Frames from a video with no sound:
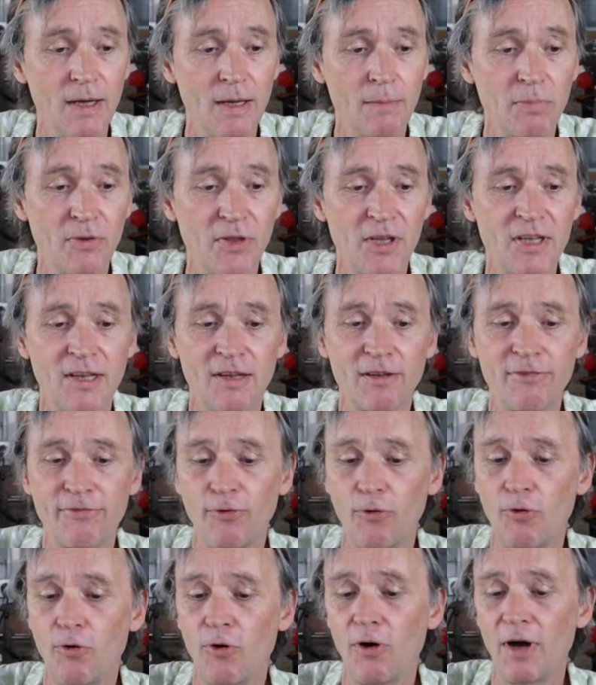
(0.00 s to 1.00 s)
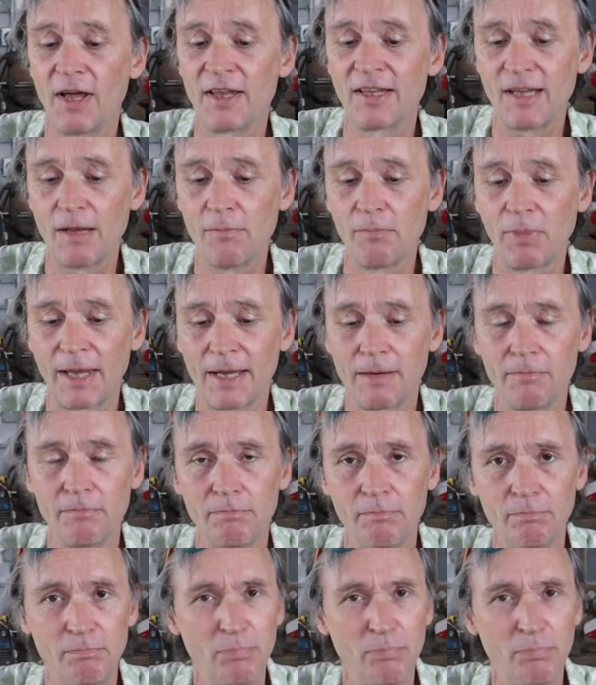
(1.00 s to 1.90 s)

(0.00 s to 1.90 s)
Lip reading: but this is for assembling